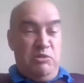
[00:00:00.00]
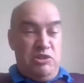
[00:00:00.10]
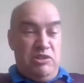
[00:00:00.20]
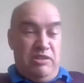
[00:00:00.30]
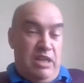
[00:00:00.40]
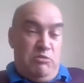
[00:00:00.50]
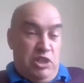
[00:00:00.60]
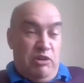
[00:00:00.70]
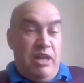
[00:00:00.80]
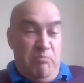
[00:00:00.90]
a
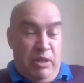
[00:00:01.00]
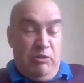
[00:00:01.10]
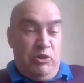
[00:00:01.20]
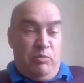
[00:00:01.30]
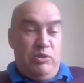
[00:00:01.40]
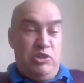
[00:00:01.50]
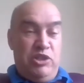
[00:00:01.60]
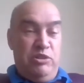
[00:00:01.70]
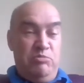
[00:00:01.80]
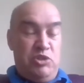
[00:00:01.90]
great build-up, as
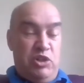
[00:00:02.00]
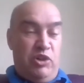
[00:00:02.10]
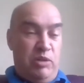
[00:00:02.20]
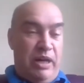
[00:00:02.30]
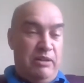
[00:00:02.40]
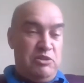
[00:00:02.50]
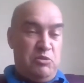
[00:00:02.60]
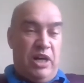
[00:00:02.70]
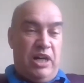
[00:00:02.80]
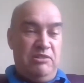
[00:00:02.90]
you talk about as
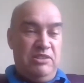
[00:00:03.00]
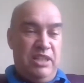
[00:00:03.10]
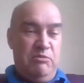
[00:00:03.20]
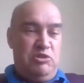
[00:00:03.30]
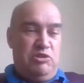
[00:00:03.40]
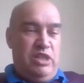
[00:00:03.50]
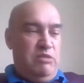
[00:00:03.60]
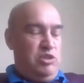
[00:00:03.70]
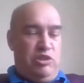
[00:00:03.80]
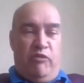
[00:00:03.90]
well. It
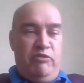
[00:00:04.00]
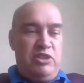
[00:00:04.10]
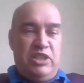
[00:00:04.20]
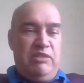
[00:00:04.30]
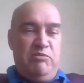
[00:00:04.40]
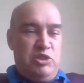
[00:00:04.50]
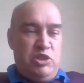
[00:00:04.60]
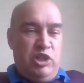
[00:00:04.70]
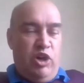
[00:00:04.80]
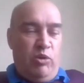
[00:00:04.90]
was obviously the
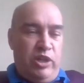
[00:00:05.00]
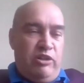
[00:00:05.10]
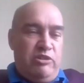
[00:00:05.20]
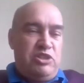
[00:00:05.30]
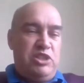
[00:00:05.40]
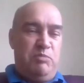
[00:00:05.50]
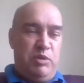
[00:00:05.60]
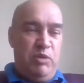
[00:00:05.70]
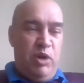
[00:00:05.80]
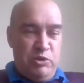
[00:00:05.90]
goal that got City
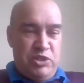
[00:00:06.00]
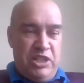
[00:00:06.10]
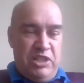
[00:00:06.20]
promoted.